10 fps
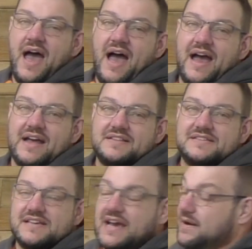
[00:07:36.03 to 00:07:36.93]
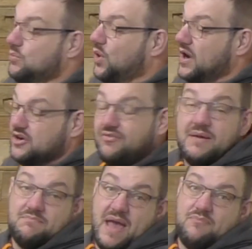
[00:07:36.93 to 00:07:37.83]
And what a
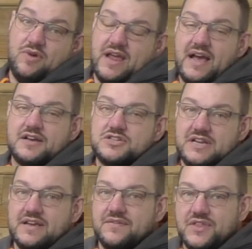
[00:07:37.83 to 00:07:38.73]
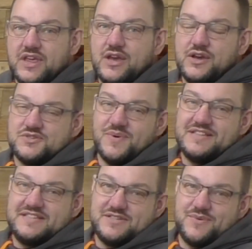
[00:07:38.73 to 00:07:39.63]
great memory, actually, of the year
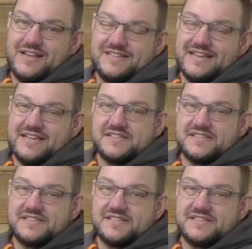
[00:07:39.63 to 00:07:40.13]
2020.